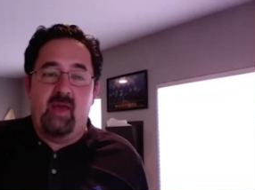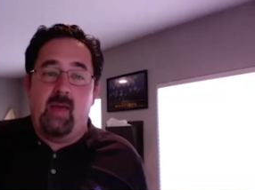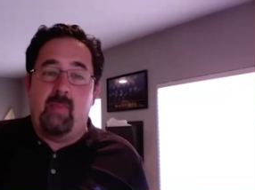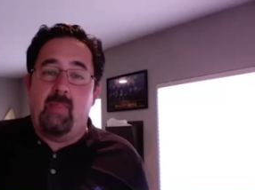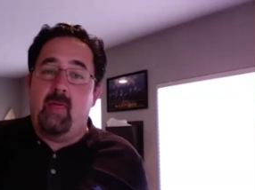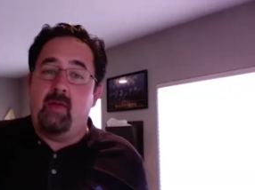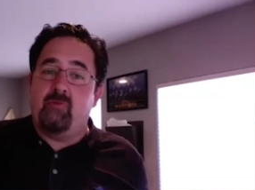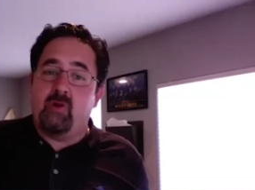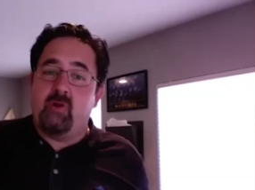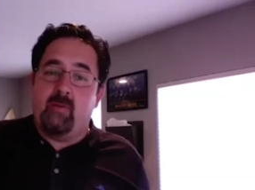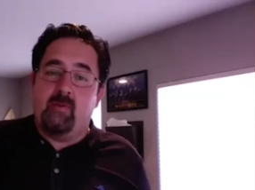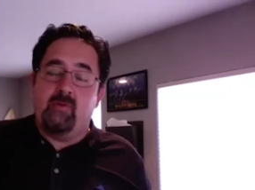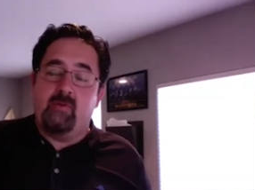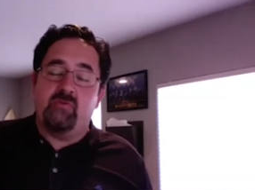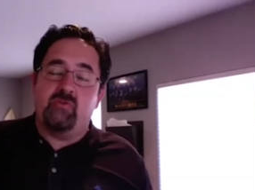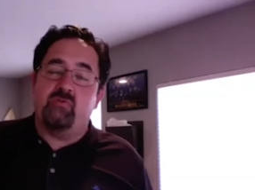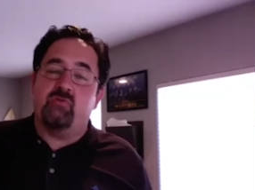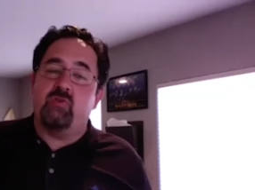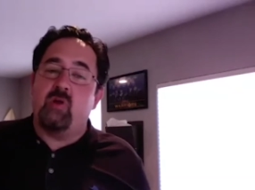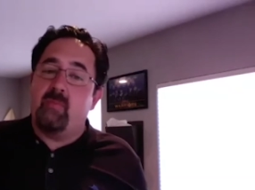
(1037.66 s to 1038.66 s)
and I
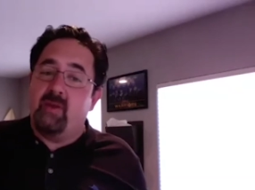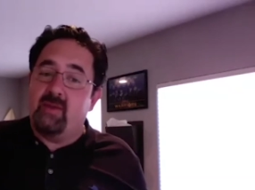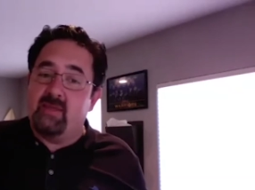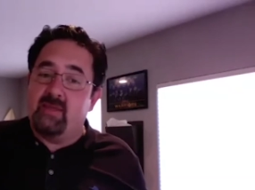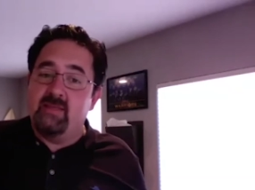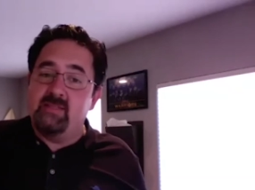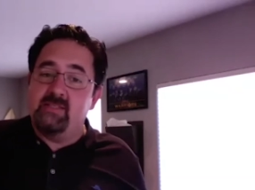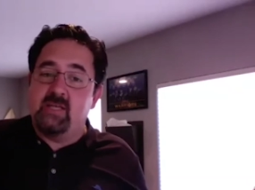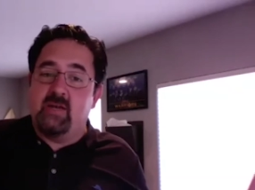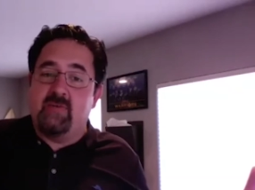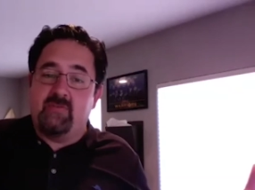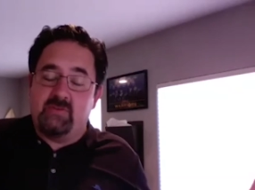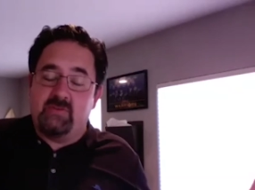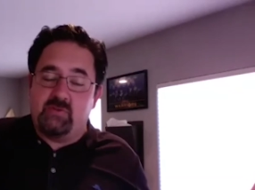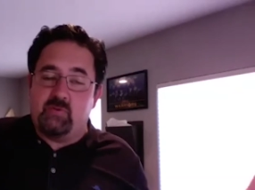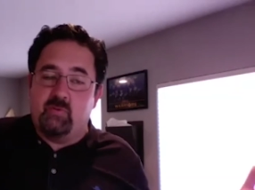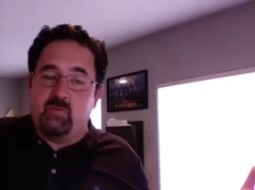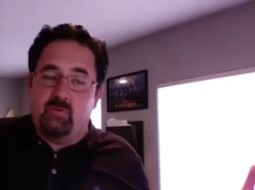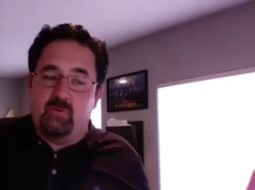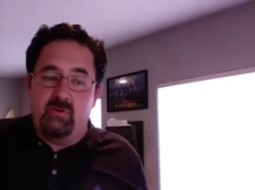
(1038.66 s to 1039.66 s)
usually drop my kids off at
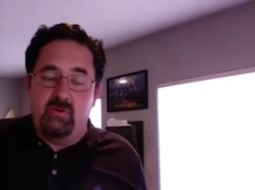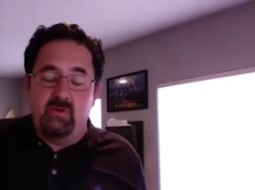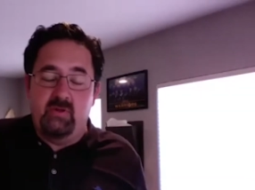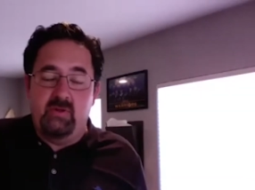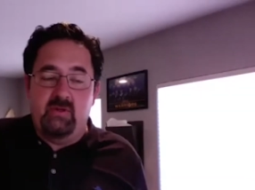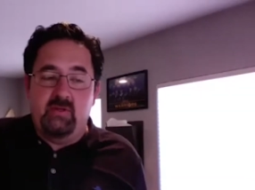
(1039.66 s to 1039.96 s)
school.